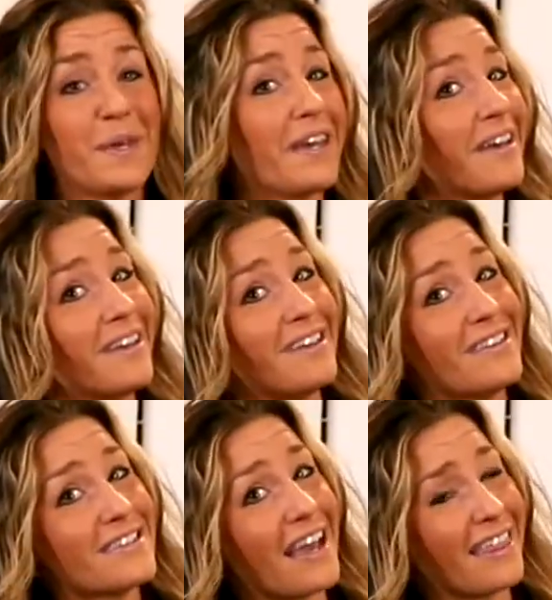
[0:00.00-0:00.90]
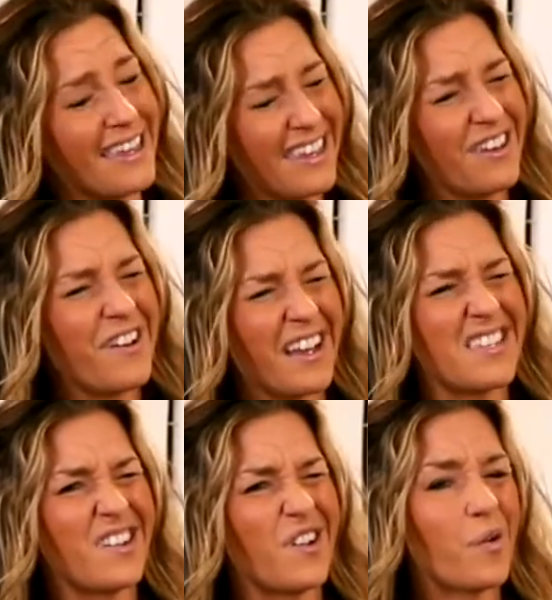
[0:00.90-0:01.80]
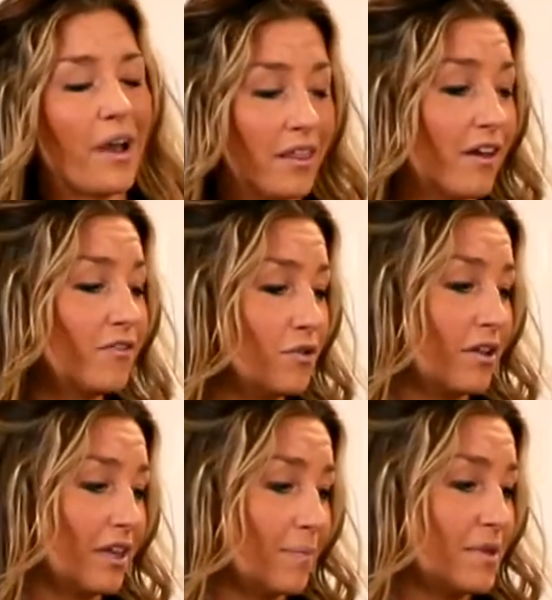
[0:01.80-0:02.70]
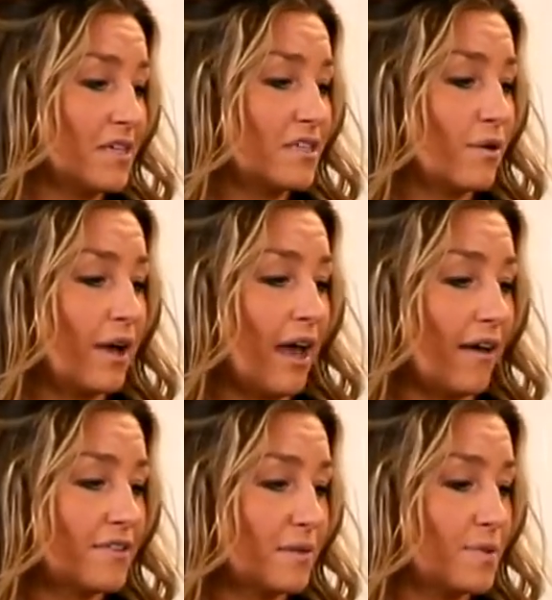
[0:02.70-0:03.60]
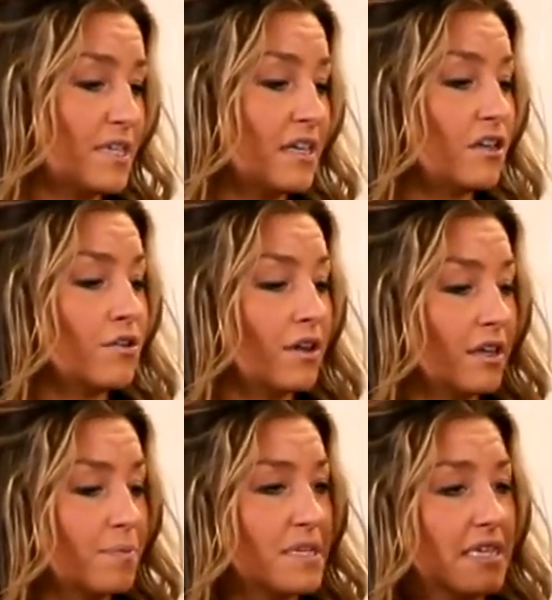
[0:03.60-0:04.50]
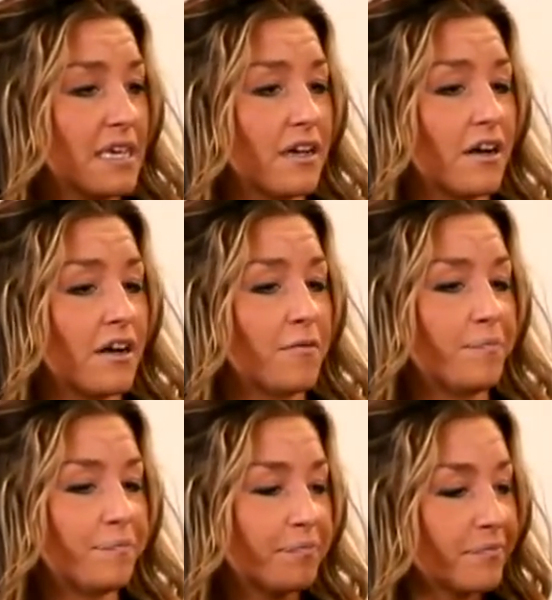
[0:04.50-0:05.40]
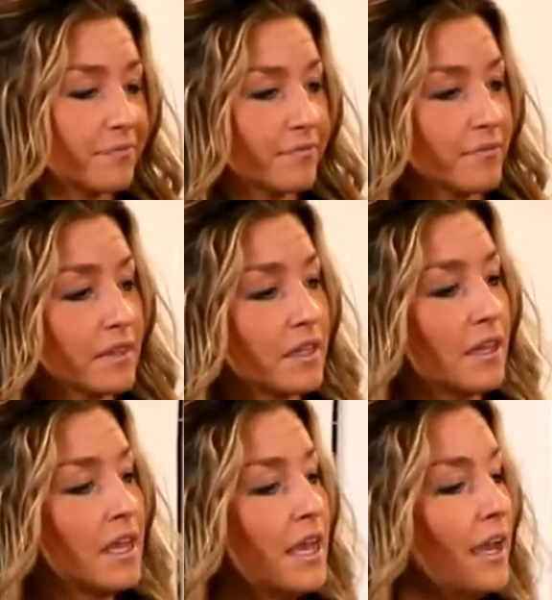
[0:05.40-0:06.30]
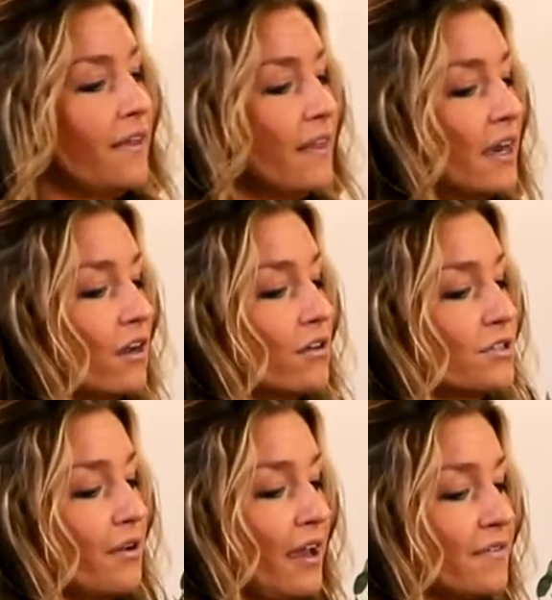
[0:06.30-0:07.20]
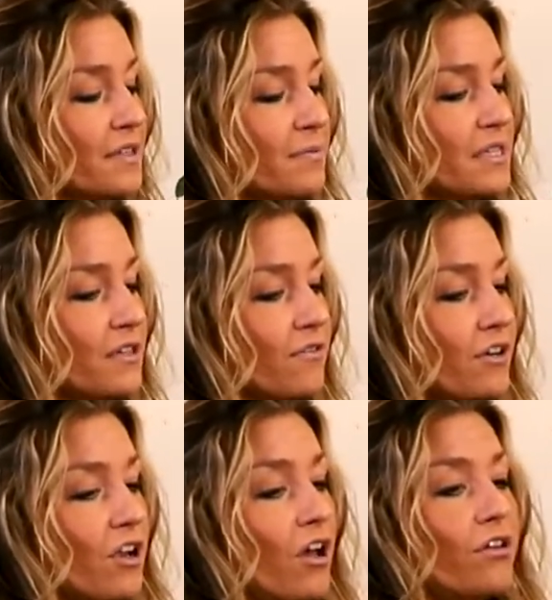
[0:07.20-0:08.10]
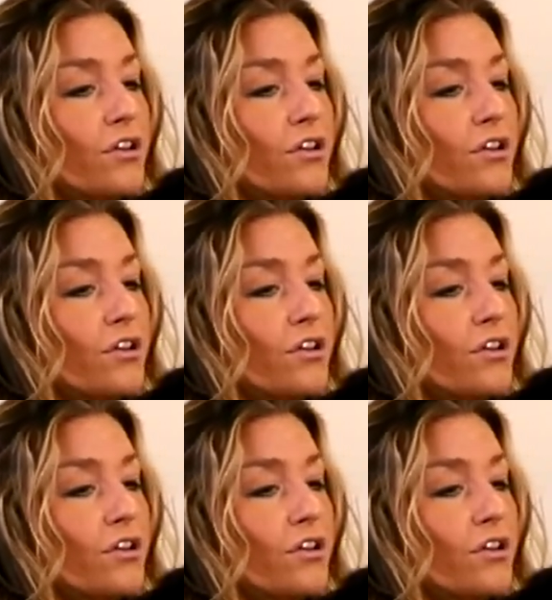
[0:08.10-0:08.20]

because I think you guys know I love eucalyptus. So I have some seeded eucalyptus here. And then I also have some silver dollar